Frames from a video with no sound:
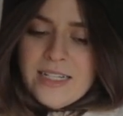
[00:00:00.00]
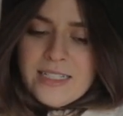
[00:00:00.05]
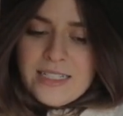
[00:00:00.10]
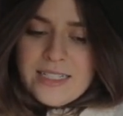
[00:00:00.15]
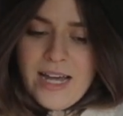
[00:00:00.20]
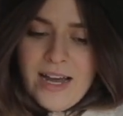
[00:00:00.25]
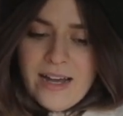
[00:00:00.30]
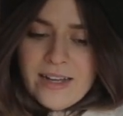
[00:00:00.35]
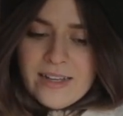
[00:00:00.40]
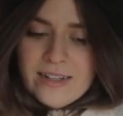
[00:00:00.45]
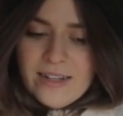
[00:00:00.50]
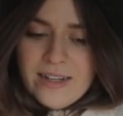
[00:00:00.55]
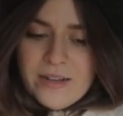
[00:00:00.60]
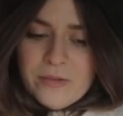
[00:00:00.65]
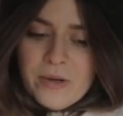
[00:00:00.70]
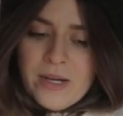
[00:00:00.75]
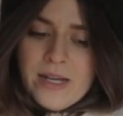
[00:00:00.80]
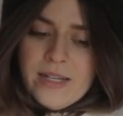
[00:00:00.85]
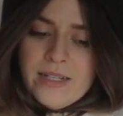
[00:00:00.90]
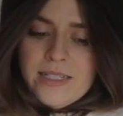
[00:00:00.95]
Zach and I
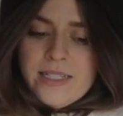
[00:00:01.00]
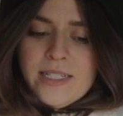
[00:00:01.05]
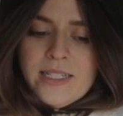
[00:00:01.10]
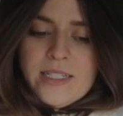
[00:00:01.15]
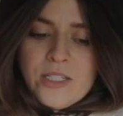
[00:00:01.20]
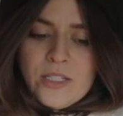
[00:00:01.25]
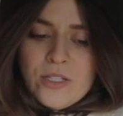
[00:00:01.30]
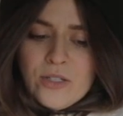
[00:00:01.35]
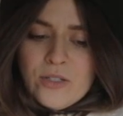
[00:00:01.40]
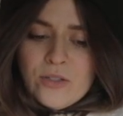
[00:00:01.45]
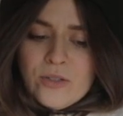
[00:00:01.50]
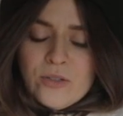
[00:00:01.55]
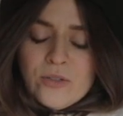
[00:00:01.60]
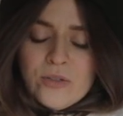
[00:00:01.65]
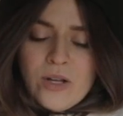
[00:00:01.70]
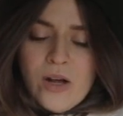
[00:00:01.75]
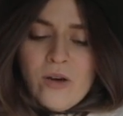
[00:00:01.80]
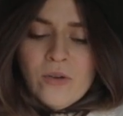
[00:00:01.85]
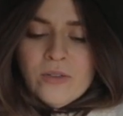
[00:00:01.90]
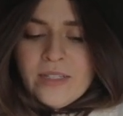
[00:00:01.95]
went to
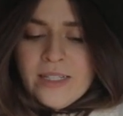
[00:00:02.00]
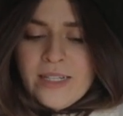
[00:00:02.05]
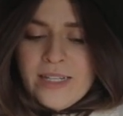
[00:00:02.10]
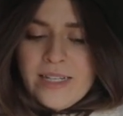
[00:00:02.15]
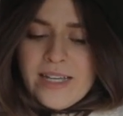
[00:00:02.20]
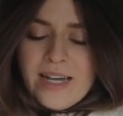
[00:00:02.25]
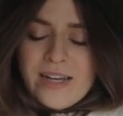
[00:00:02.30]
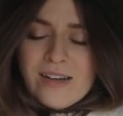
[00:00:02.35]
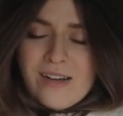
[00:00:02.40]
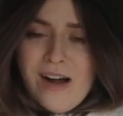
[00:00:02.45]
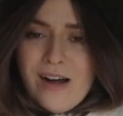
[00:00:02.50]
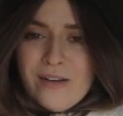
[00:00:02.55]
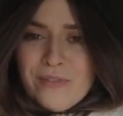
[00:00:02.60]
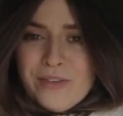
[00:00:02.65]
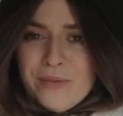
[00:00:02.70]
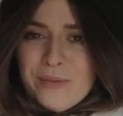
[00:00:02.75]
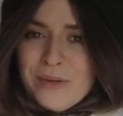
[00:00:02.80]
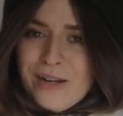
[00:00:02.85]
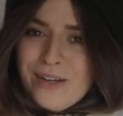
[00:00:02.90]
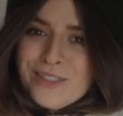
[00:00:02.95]
not only get
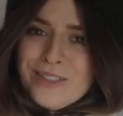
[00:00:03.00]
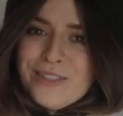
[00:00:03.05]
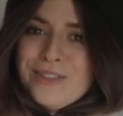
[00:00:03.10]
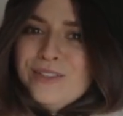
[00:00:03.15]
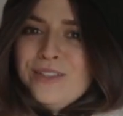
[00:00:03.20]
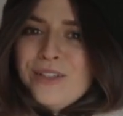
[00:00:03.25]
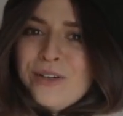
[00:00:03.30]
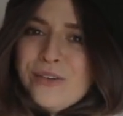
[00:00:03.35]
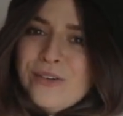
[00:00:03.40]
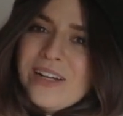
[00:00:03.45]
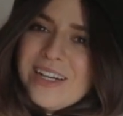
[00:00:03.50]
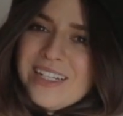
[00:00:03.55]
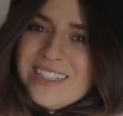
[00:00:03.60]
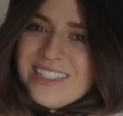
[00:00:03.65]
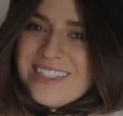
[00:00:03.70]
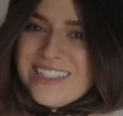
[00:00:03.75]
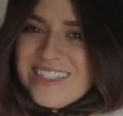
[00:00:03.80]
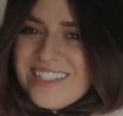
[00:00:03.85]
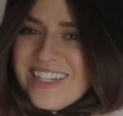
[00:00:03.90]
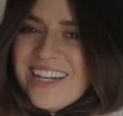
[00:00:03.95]
coffee but also
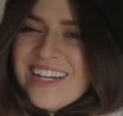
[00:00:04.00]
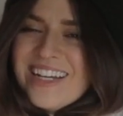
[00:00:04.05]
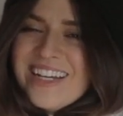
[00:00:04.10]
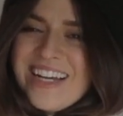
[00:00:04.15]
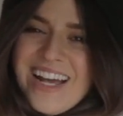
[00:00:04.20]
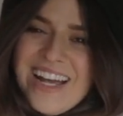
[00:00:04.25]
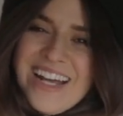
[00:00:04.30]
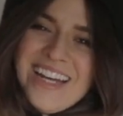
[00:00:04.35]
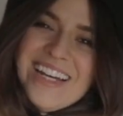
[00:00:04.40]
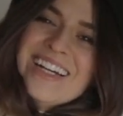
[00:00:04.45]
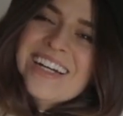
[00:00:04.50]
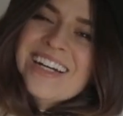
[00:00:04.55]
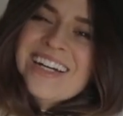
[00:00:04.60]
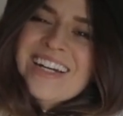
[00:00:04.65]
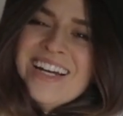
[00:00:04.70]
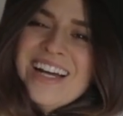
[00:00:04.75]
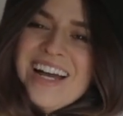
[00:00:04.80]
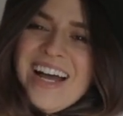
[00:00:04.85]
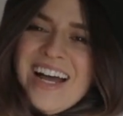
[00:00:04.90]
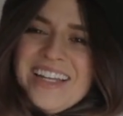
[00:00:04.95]
donuts today
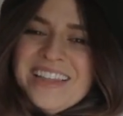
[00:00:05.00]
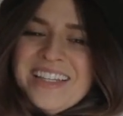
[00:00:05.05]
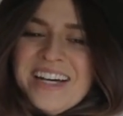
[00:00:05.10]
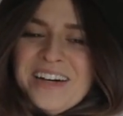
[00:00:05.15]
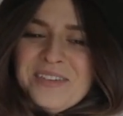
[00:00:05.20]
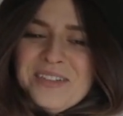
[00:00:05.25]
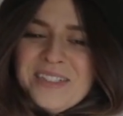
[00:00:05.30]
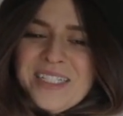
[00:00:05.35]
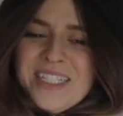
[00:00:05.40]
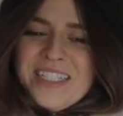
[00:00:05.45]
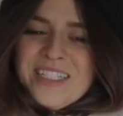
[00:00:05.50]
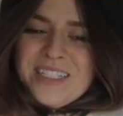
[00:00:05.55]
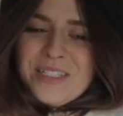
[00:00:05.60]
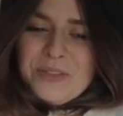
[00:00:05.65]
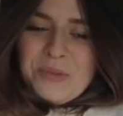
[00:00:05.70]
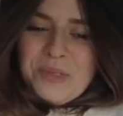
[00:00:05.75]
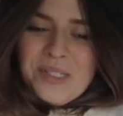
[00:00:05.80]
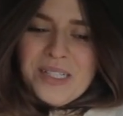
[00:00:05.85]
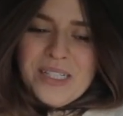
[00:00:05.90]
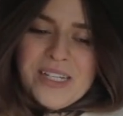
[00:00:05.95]
and that was just
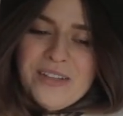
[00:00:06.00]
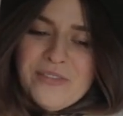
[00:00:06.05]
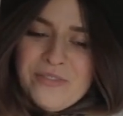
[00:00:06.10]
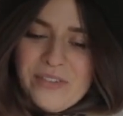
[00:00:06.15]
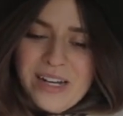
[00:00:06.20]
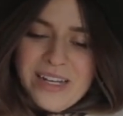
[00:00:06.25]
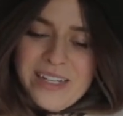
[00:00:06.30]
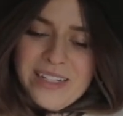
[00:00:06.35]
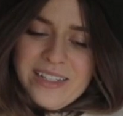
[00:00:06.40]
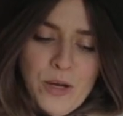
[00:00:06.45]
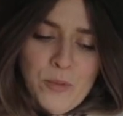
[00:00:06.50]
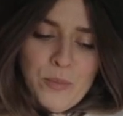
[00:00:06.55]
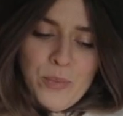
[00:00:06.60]
really fun.